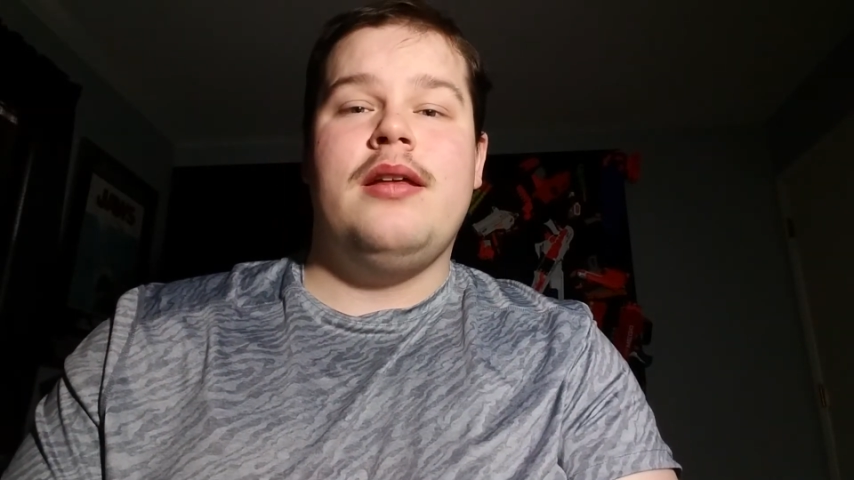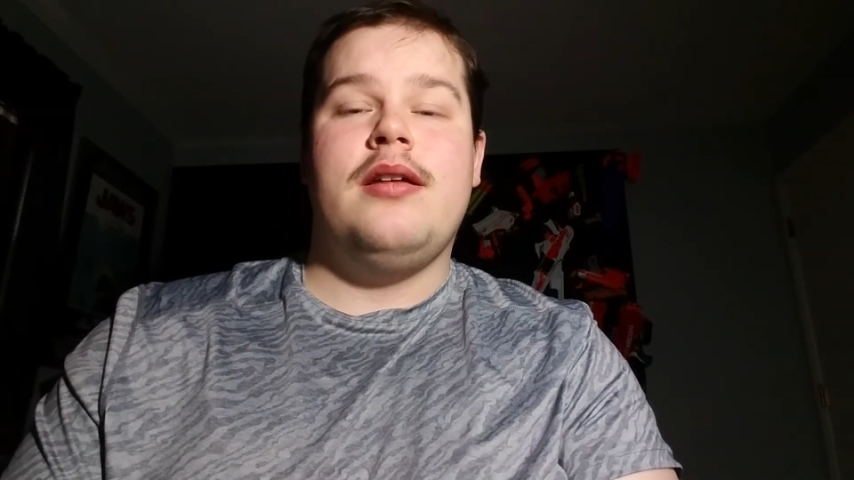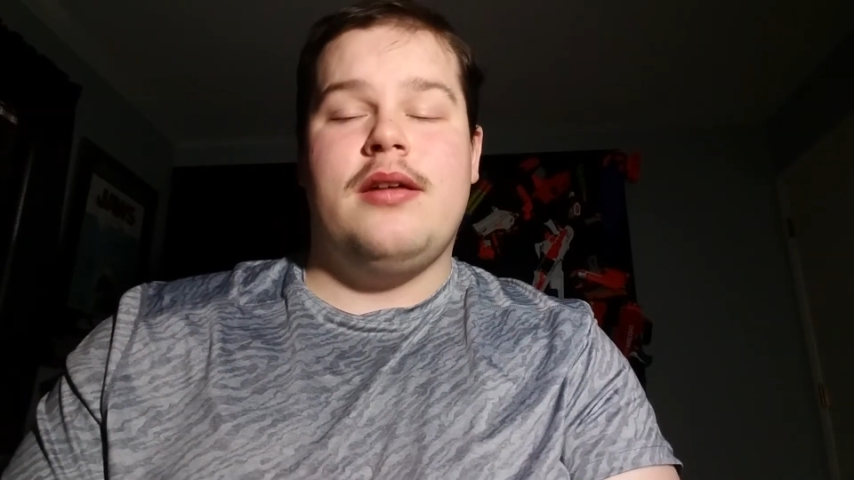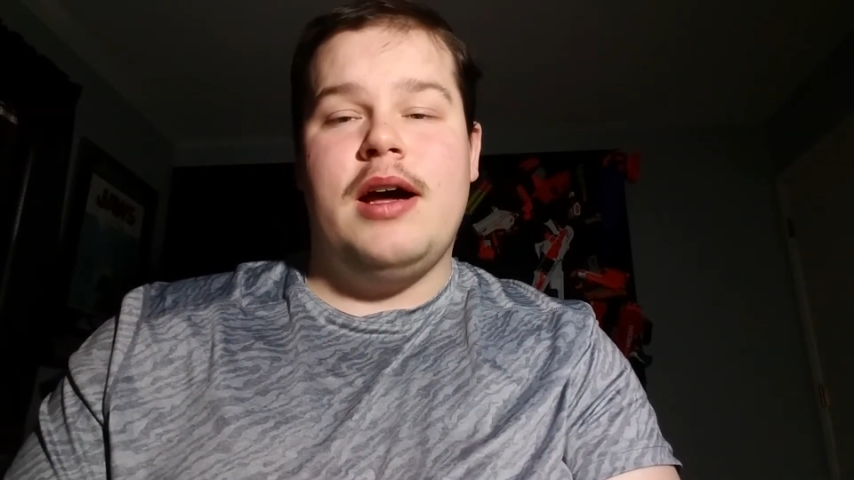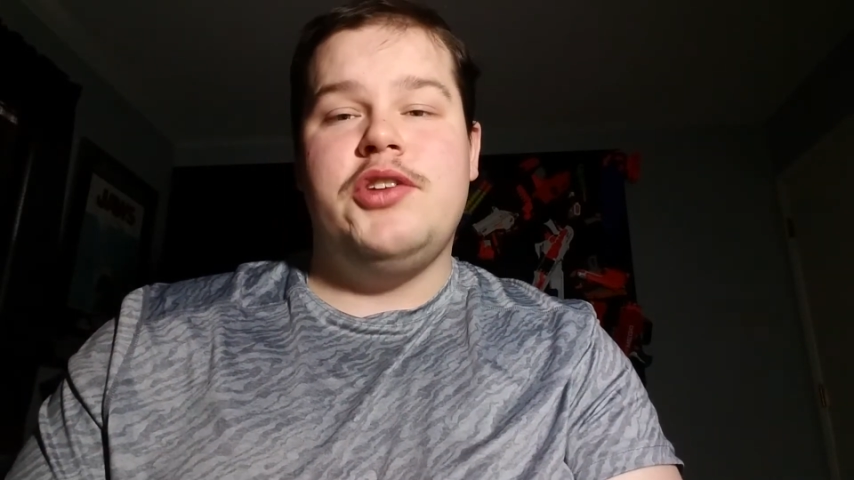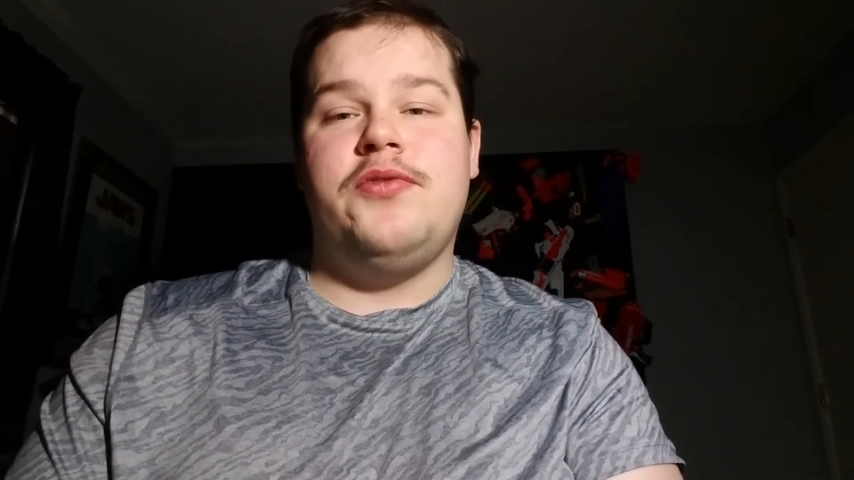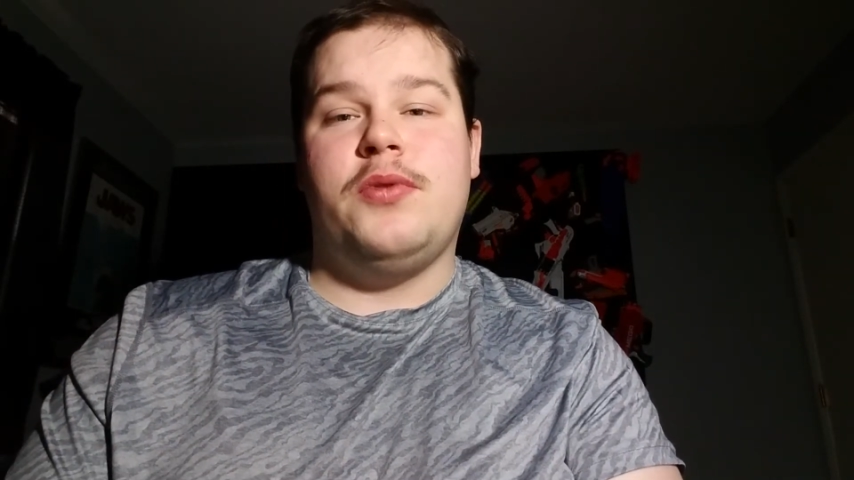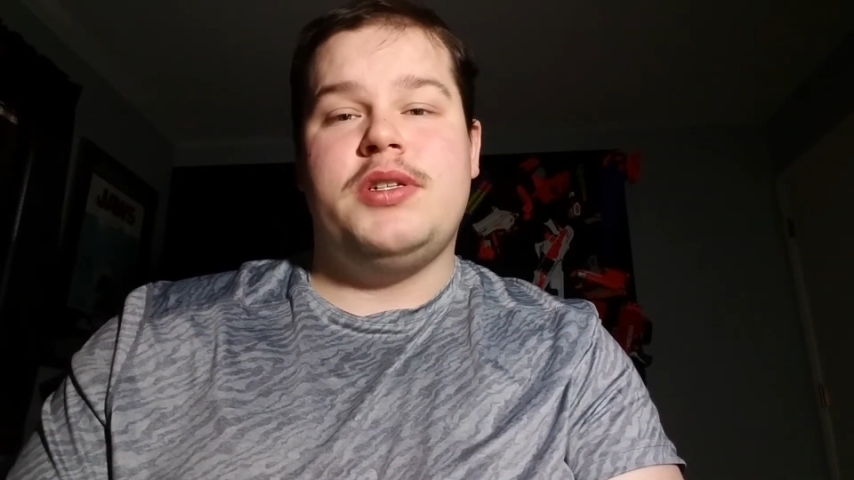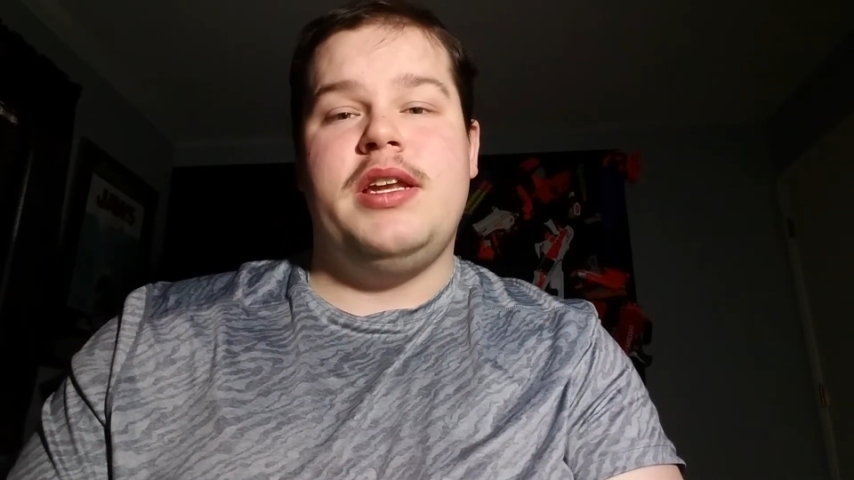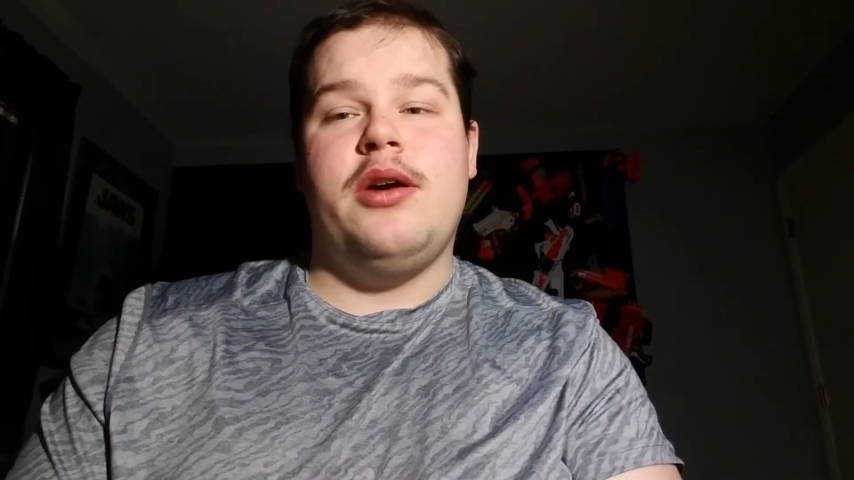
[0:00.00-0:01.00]
Kaiju
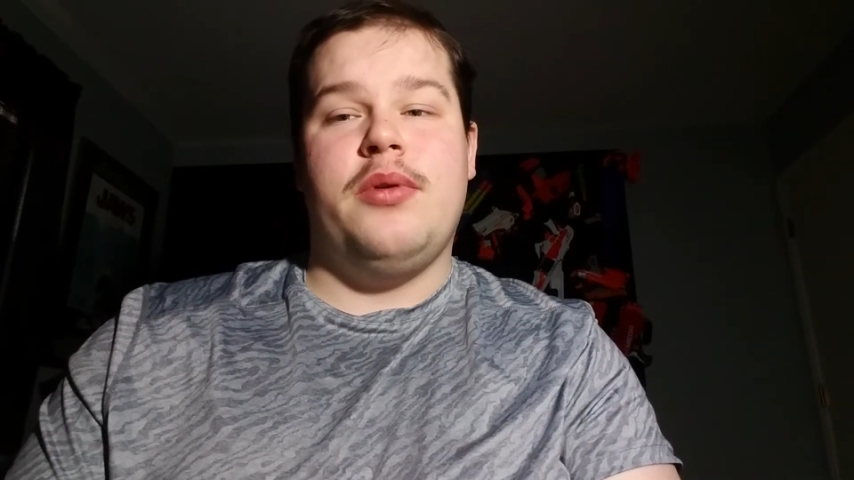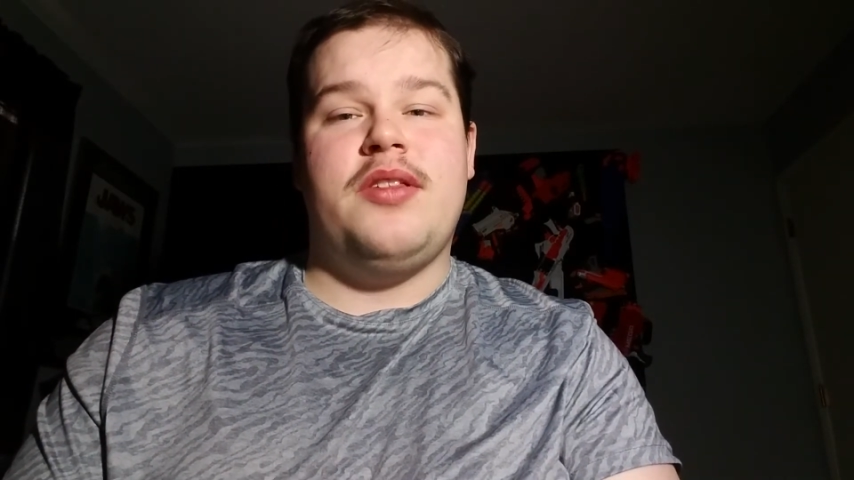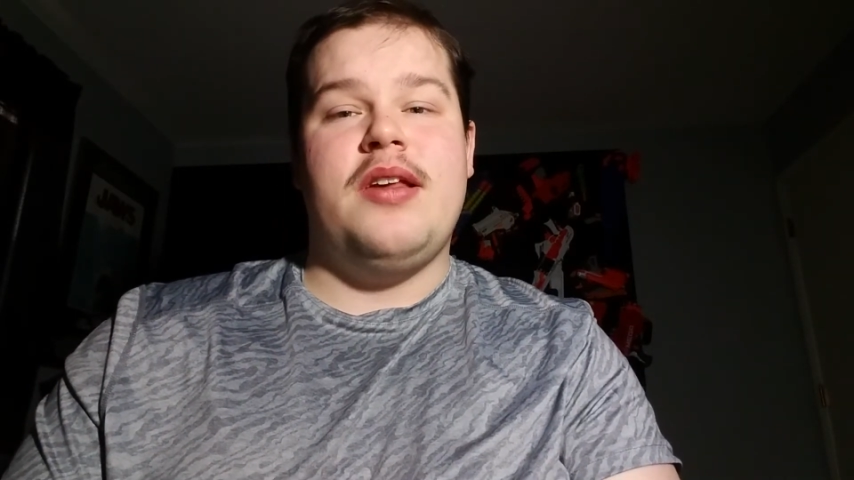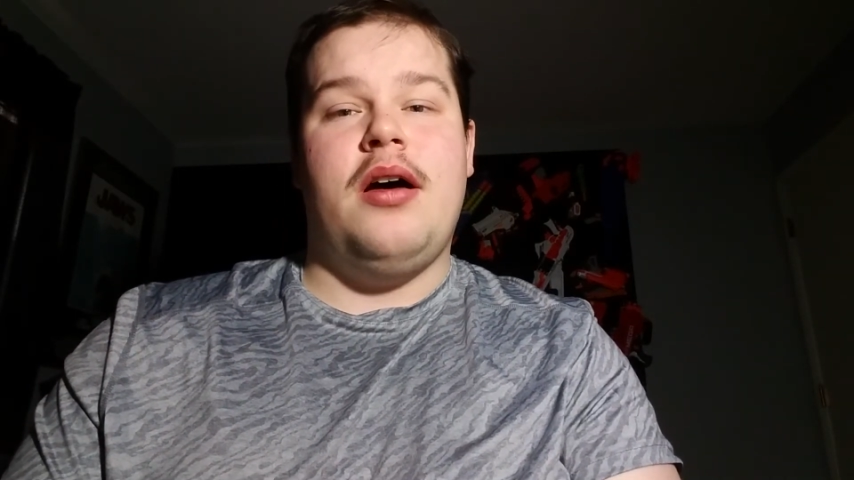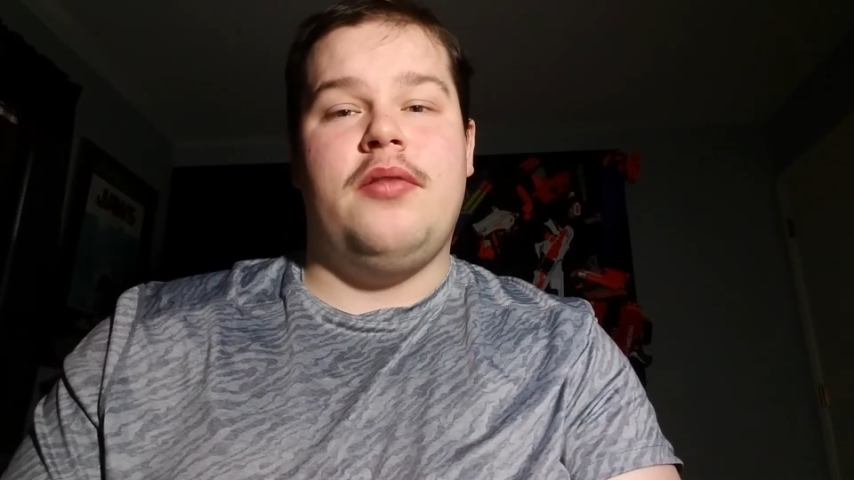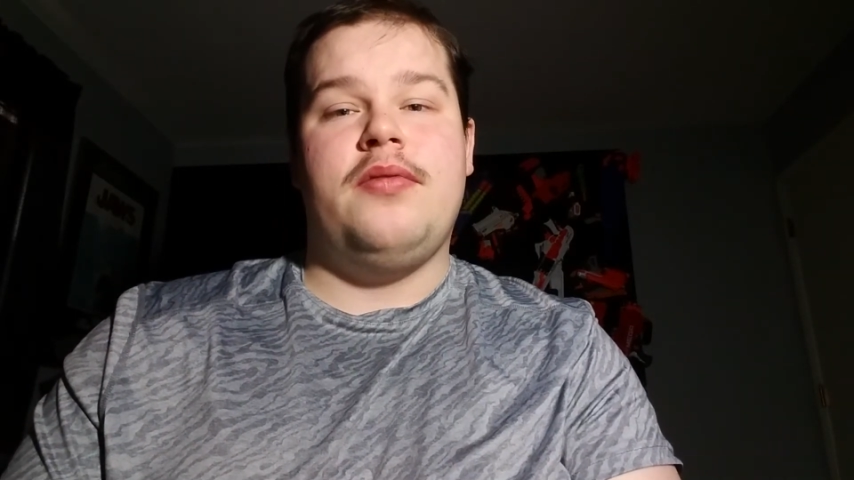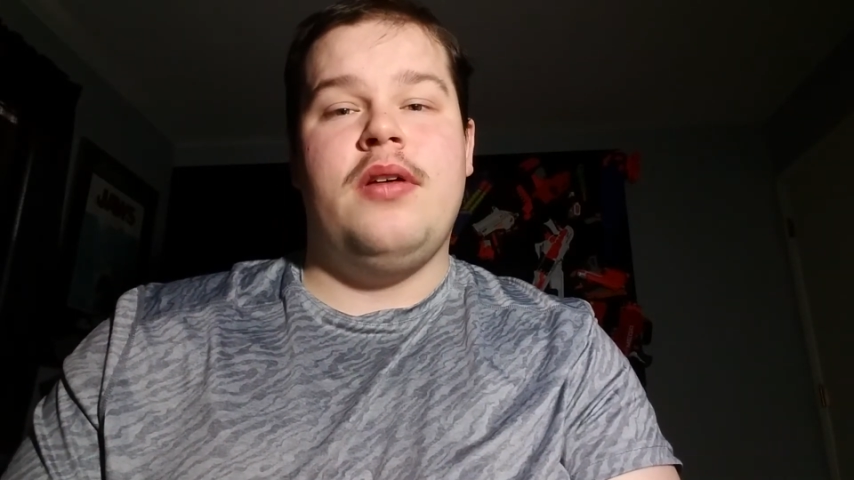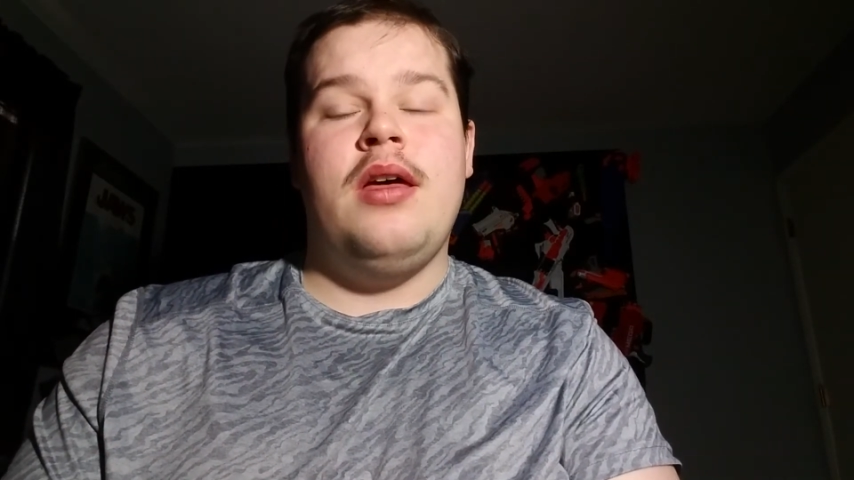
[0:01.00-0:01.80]
Force Neo itself,